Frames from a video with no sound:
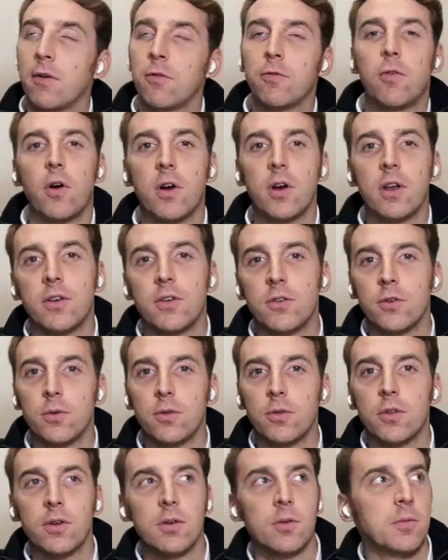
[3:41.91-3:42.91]
fall
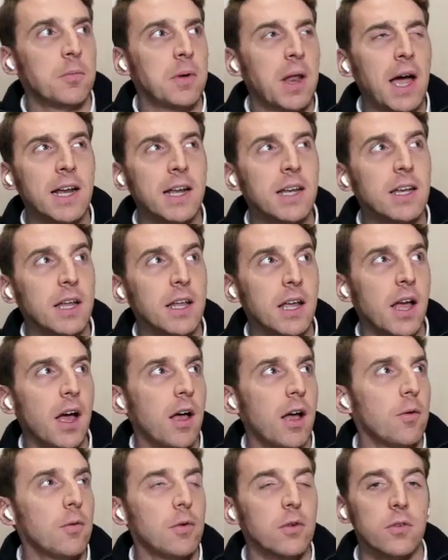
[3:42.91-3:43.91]
into the 90,
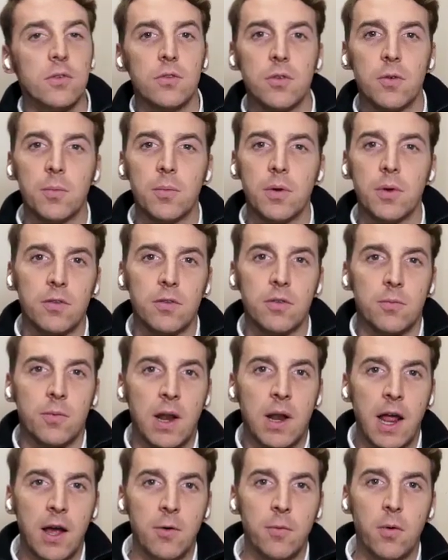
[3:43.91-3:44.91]
I would assume, because
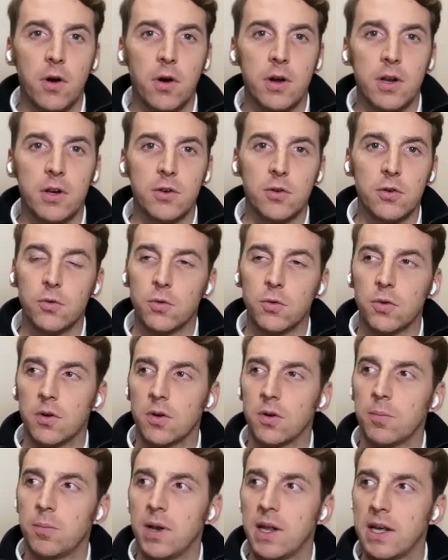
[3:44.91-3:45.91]
when I walk into
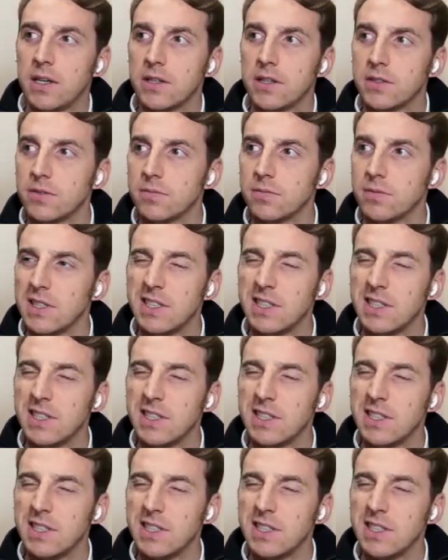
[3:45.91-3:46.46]
a place,